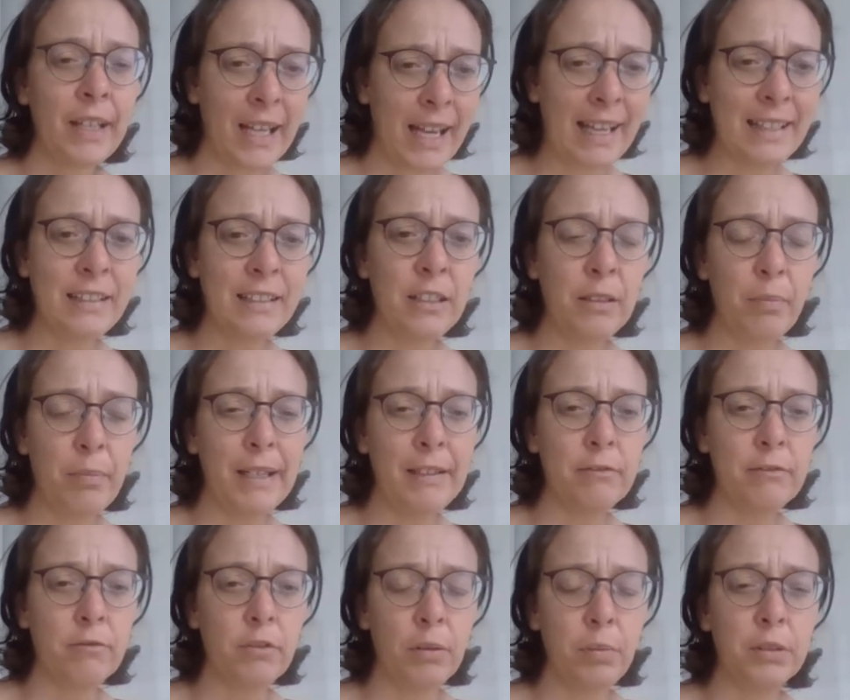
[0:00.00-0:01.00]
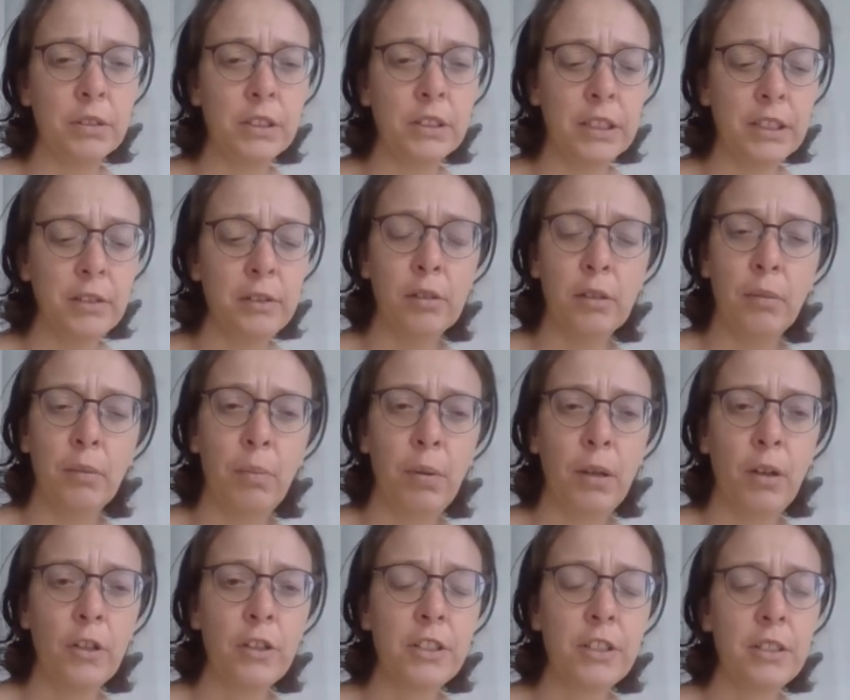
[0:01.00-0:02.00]
has to be reported to a
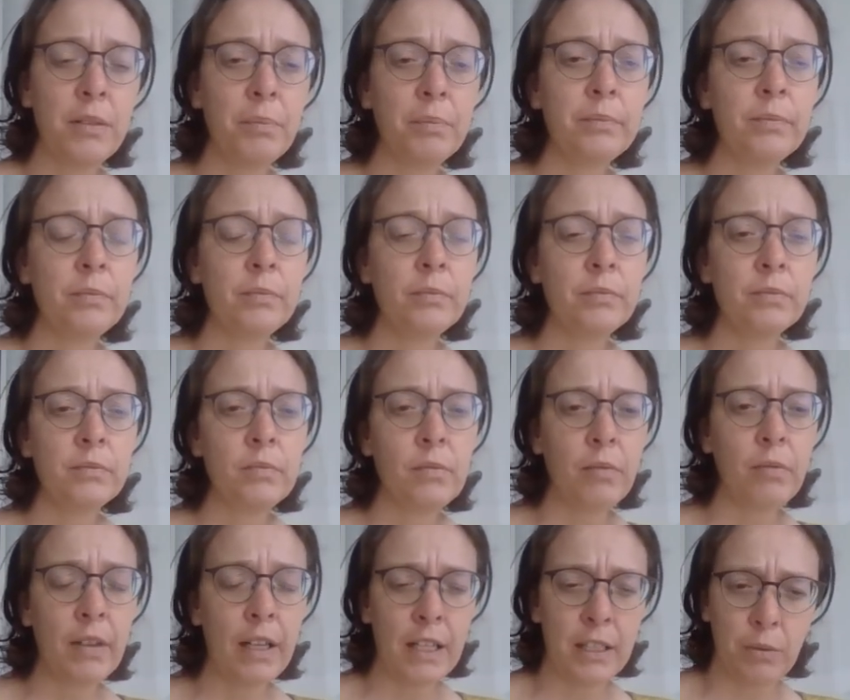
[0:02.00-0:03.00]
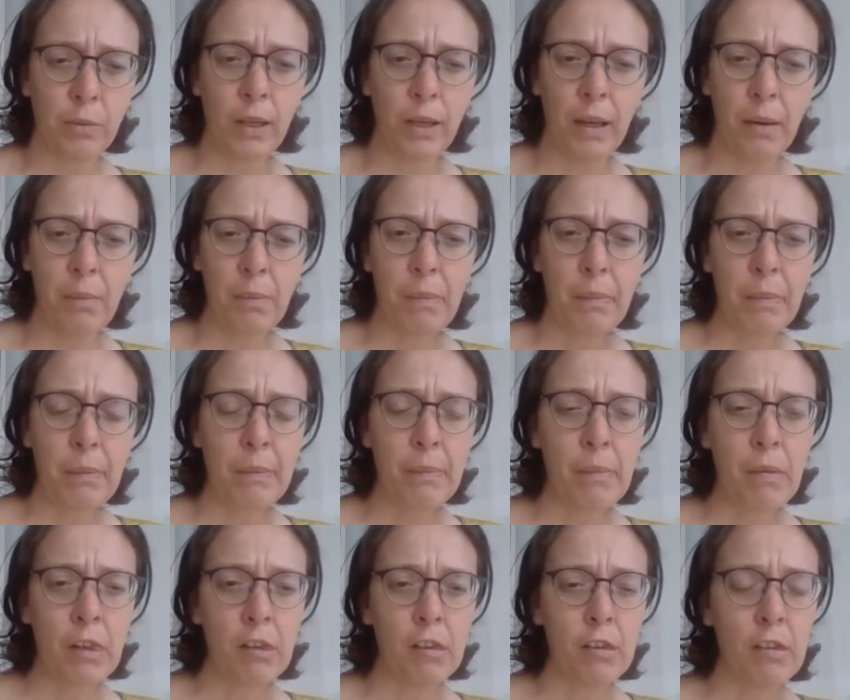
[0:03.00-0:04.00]
boss as well.
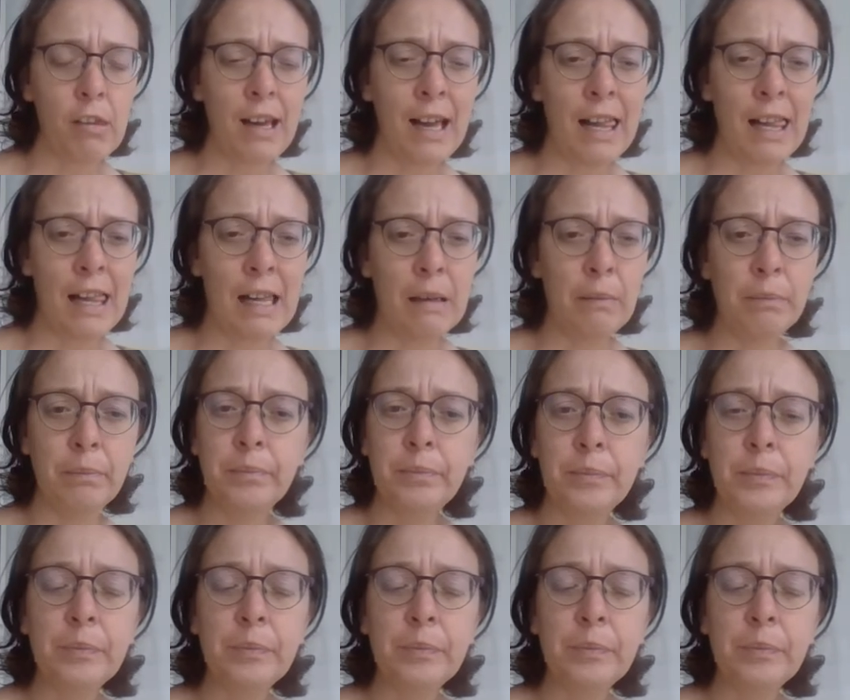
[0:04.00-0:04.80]
Um,